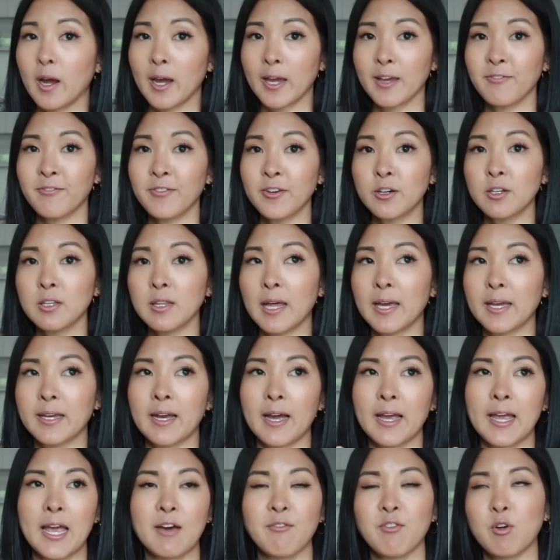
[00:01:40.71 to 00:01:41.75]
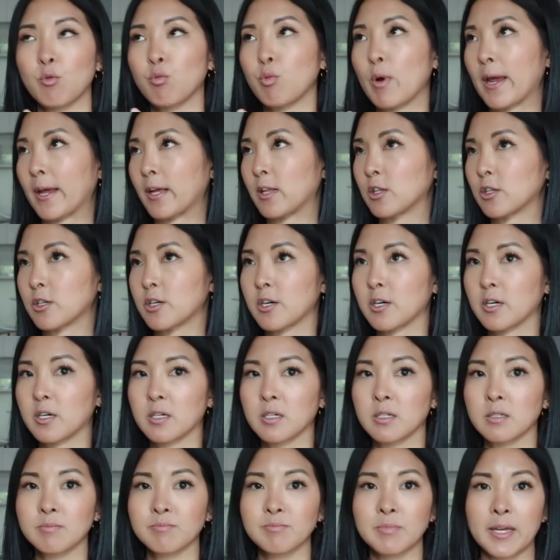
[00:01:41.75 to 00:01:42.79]
I feel like I have a
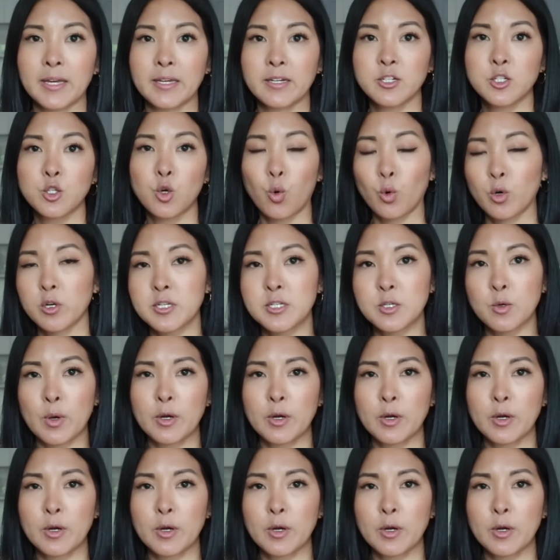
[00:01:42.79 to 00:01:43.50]
regular like torso.